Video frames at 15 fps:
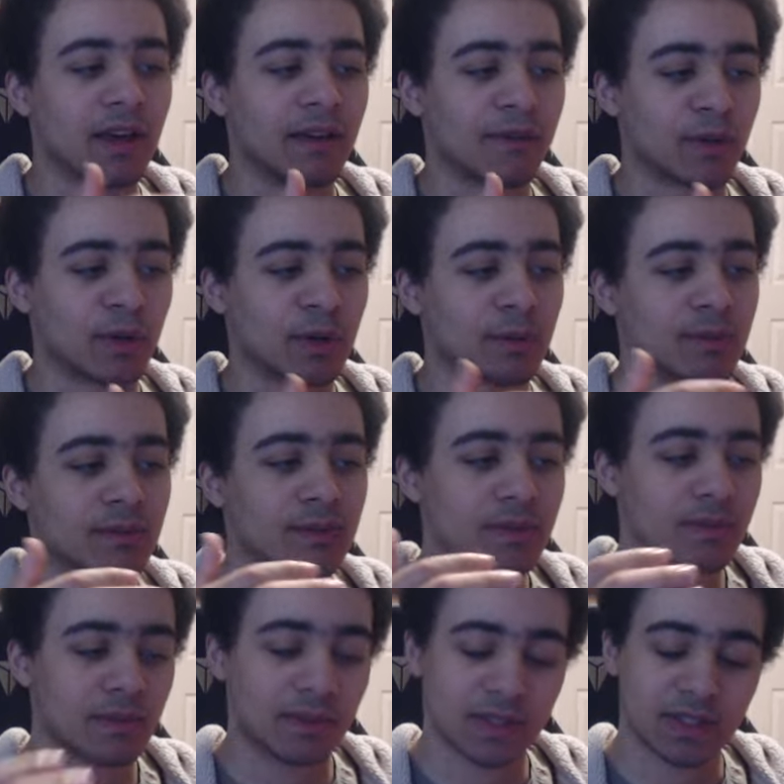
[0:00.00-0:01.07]
for
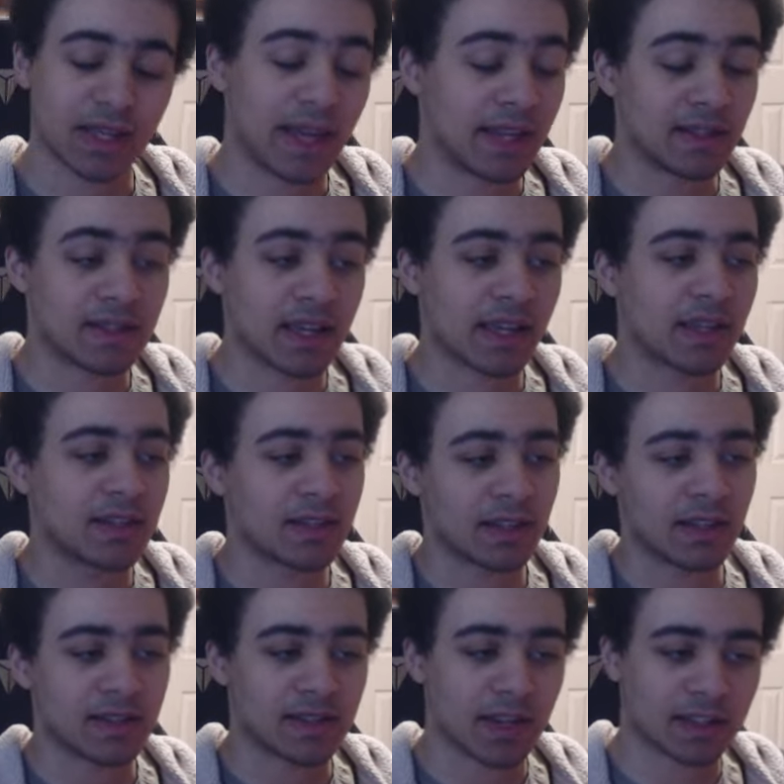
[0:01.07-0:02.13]
8 seconds,
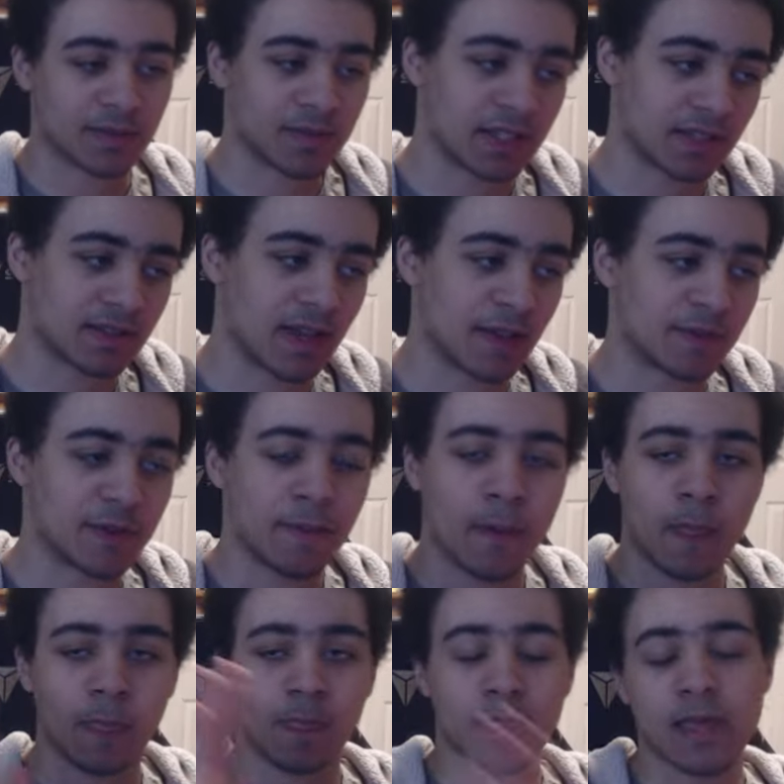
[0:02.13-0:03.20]
and it stacks up 6 times.
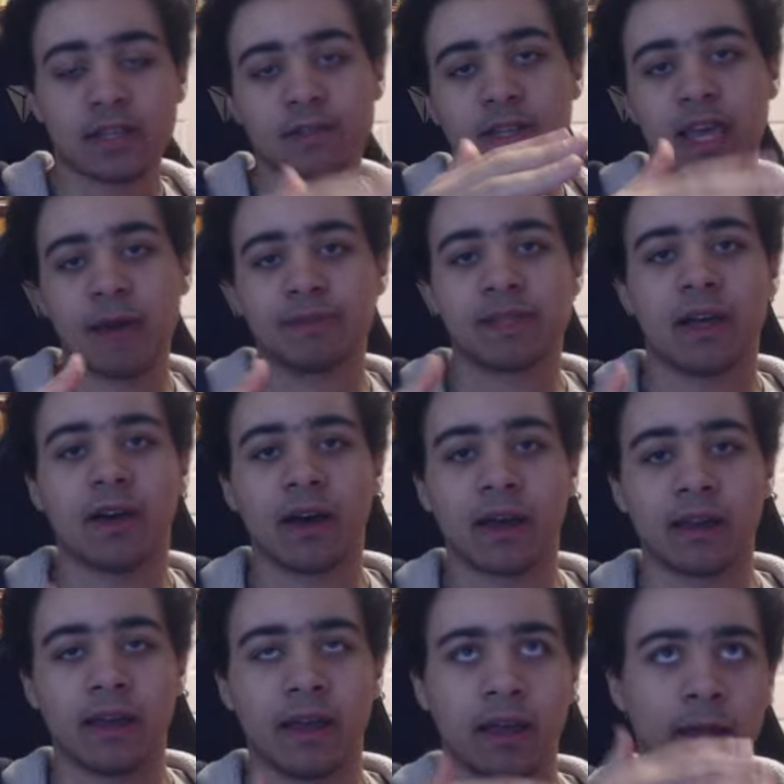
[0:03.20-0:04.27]
This caps out
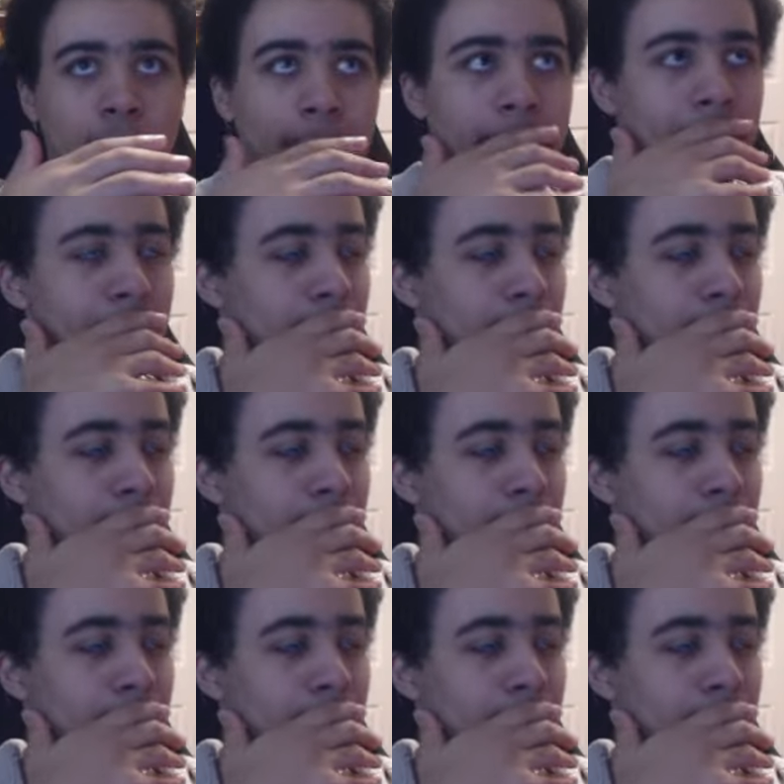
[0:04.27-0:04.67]
at a